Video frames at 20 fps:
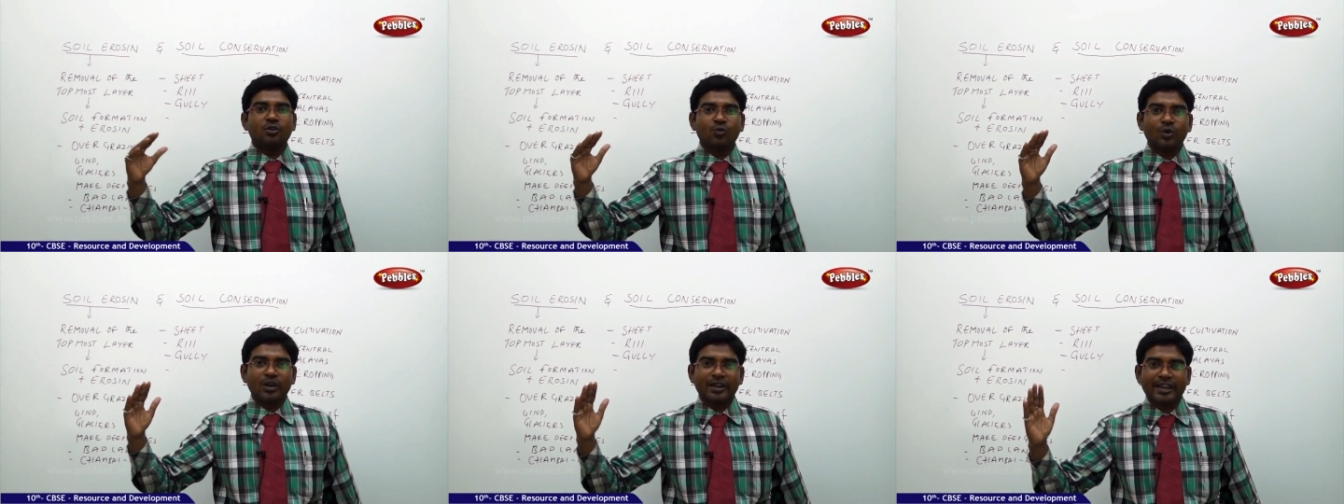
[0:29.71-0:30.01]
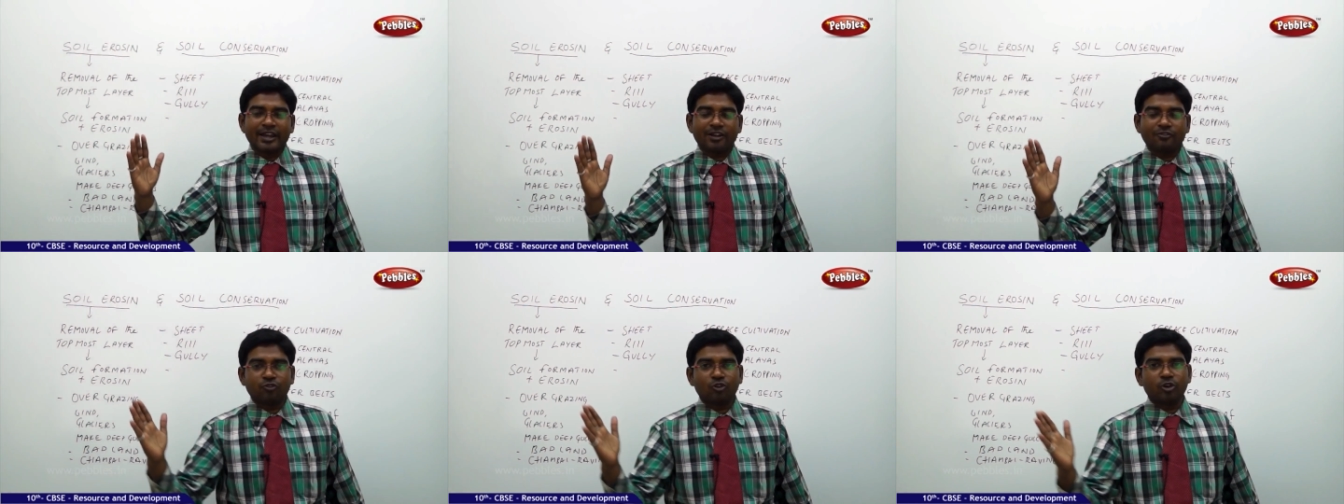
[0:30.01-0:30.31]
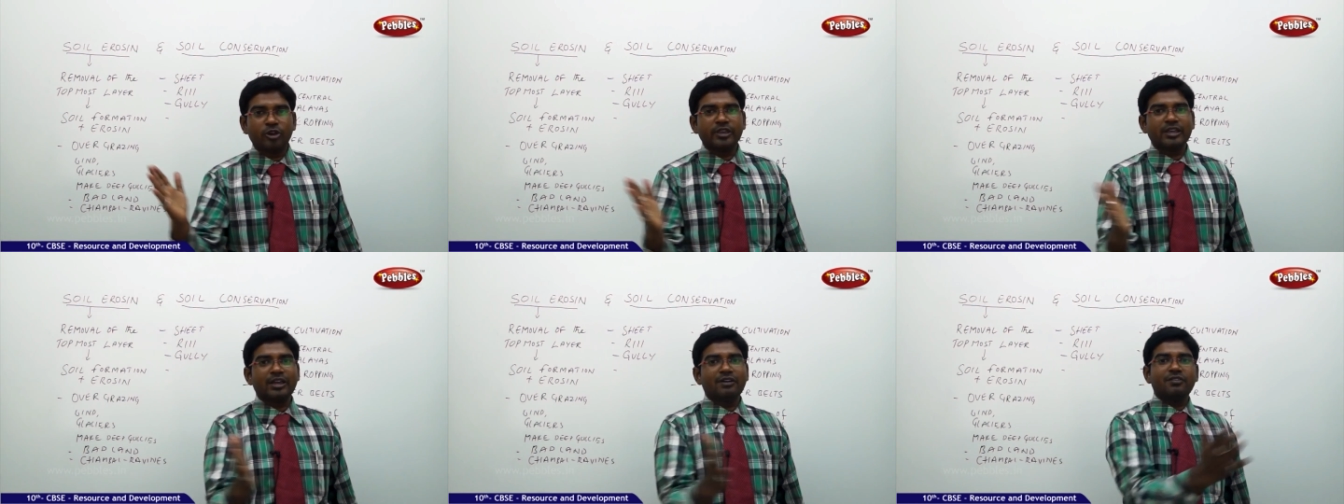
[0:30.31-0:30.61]
will get
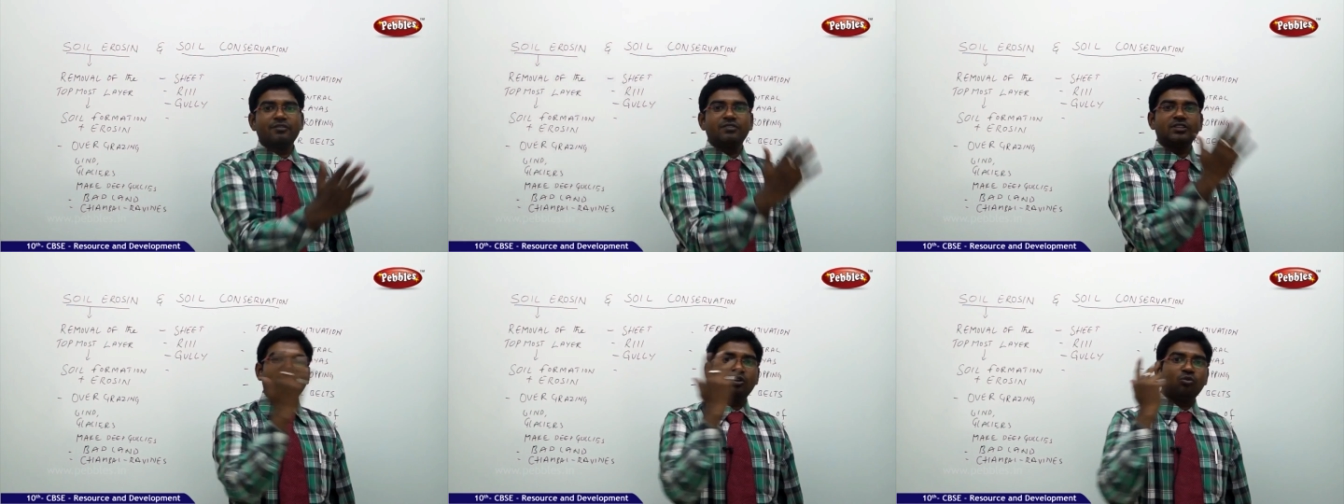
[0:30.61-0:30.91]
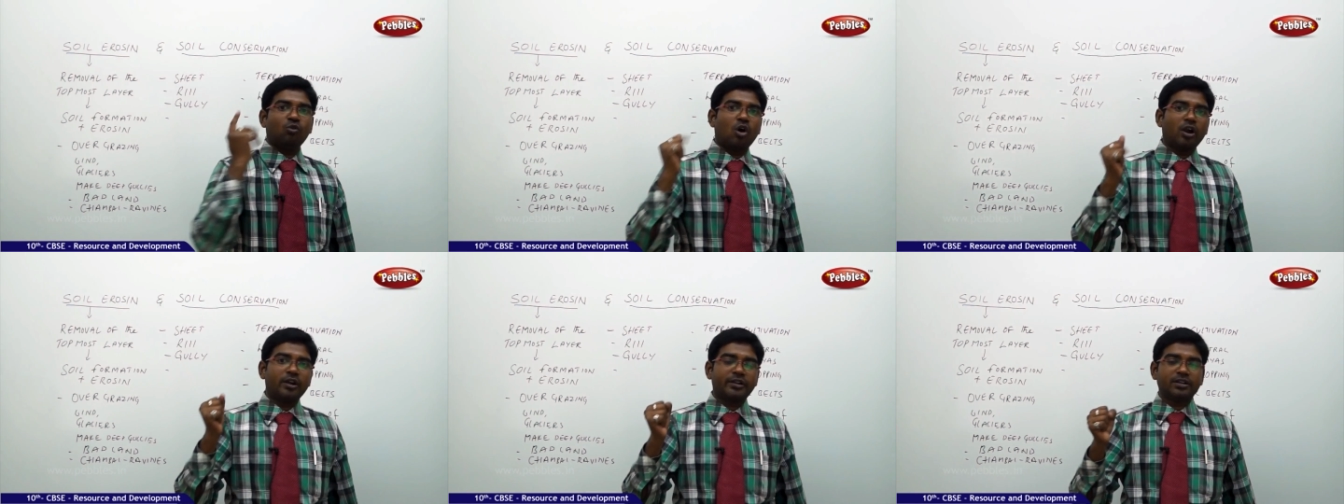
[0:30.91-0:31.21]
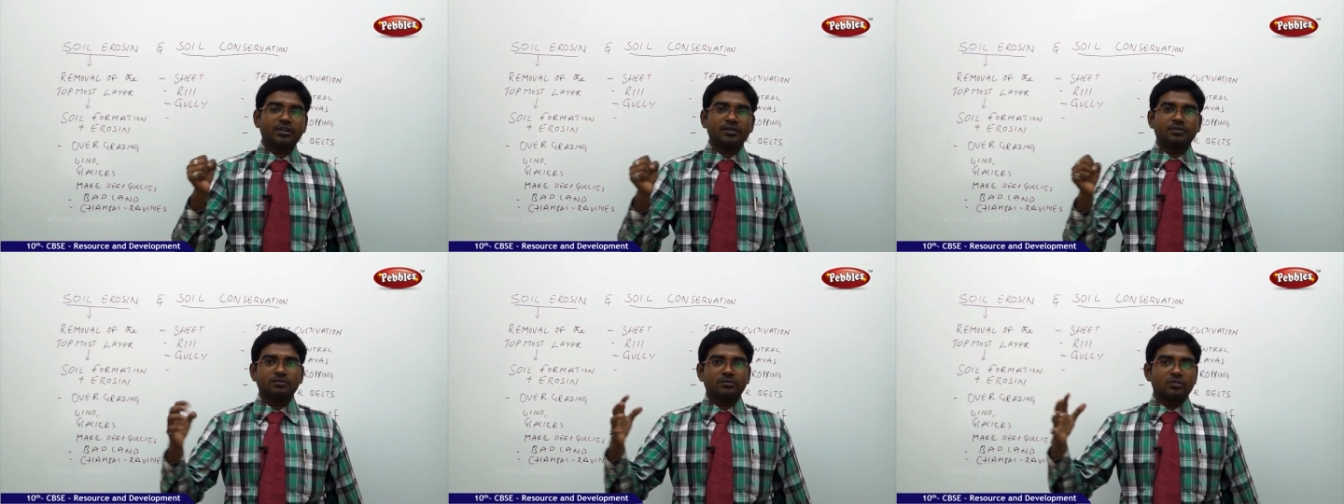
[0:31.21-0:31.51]
flowing away with the
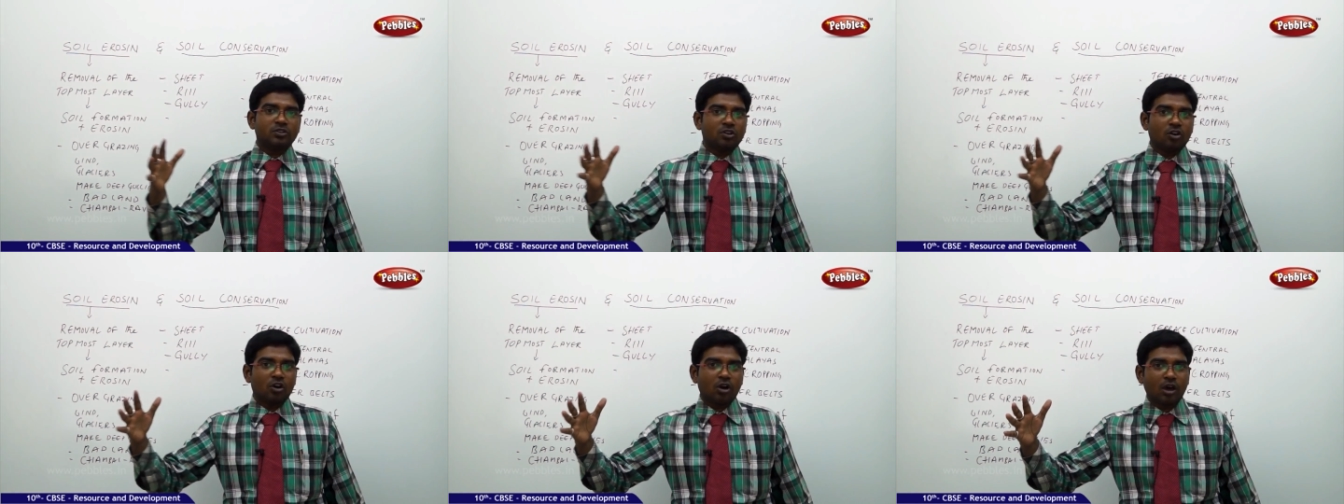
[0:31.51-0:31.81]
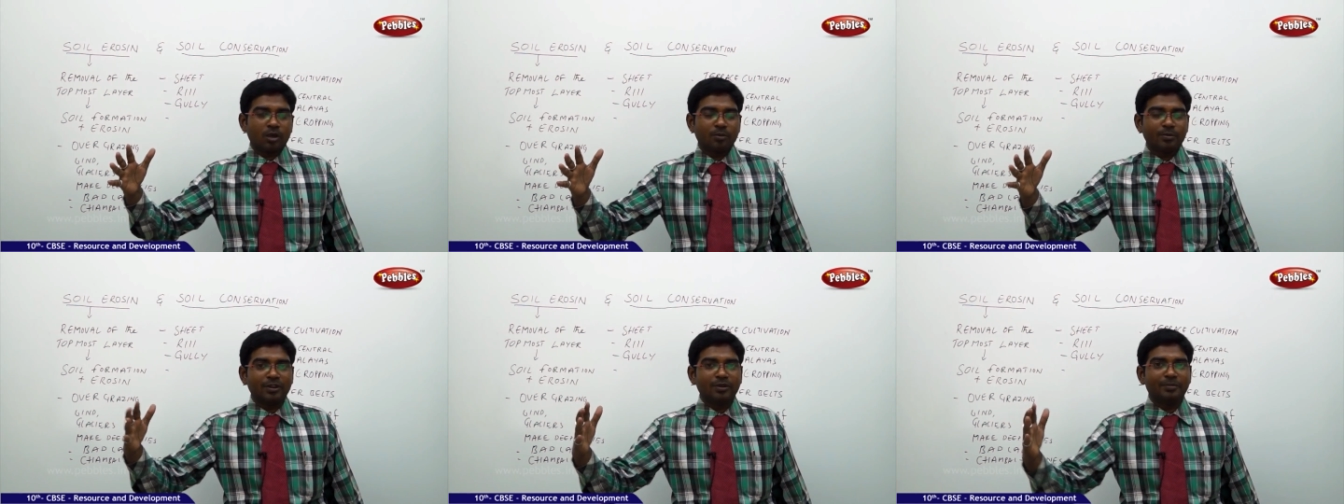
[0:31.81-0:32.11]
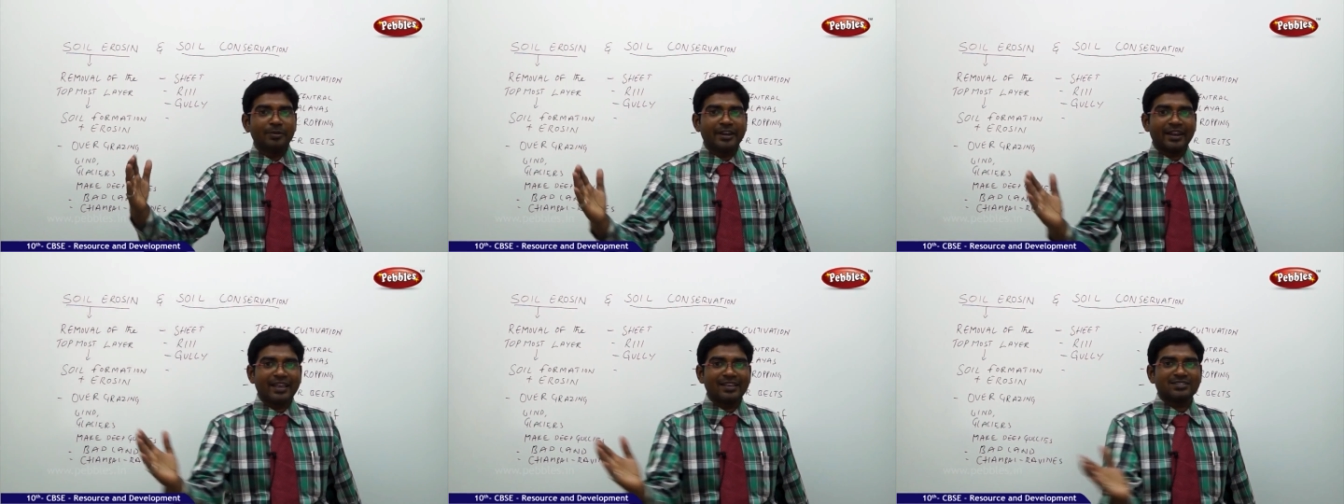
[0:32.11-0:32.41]
water or
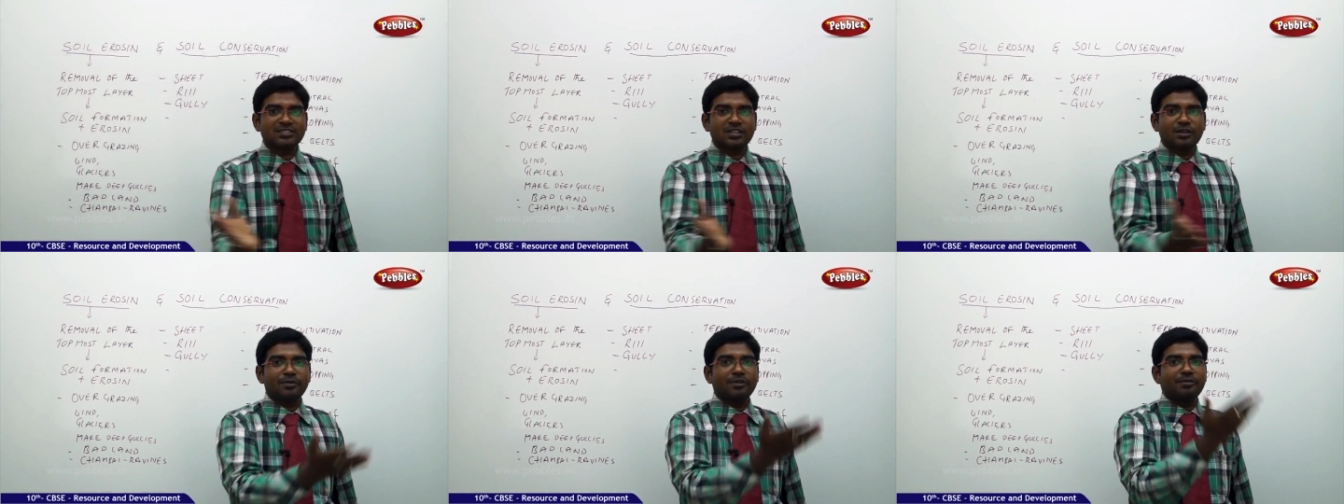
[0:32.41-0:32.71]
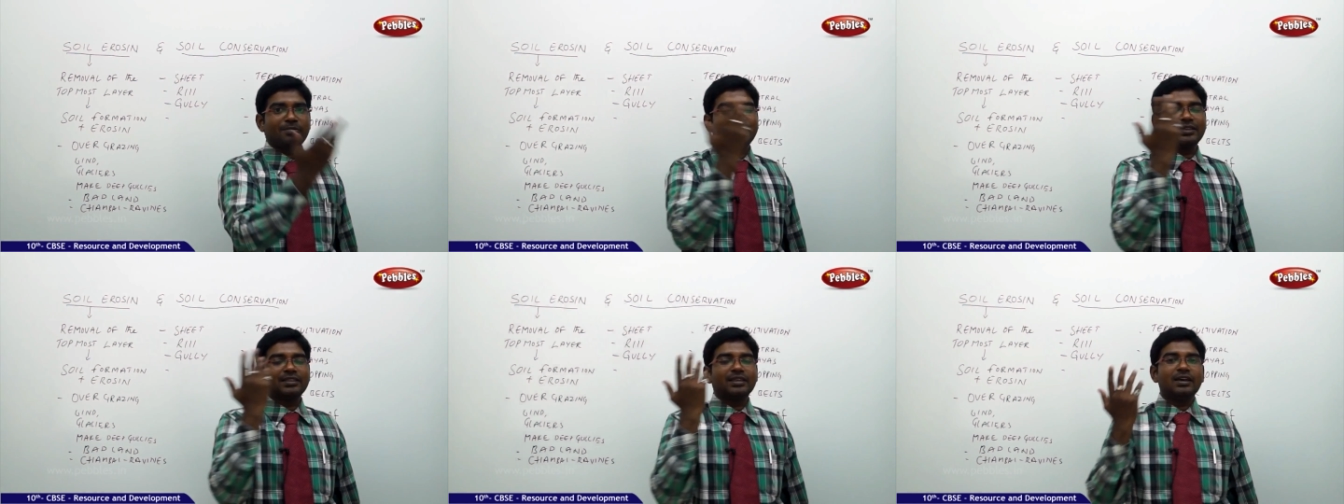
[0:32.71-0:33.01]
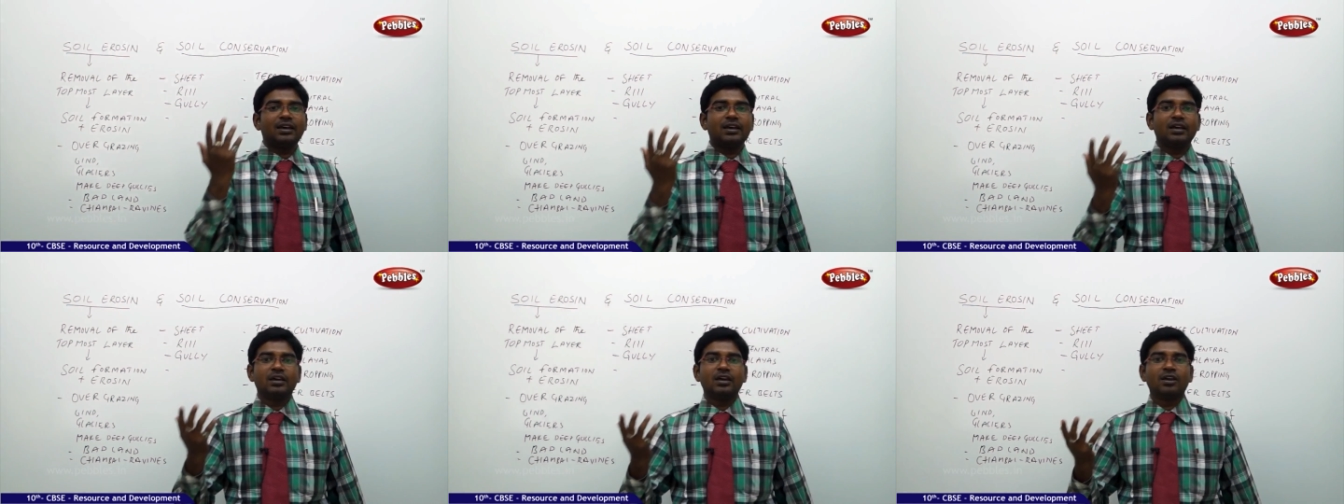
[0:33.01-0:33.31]
will be raised away by the